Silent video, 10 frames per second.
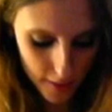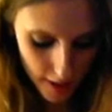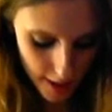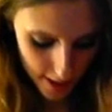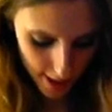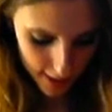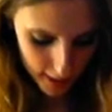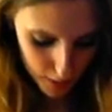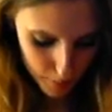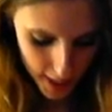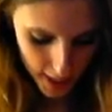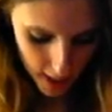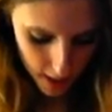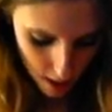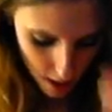And then I got this
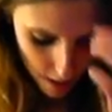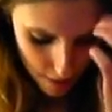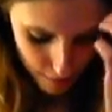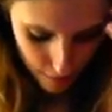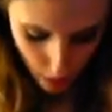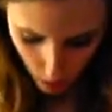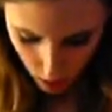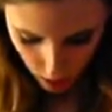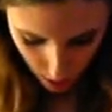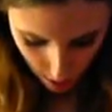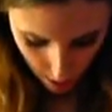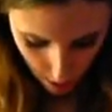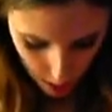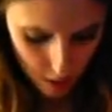beanie for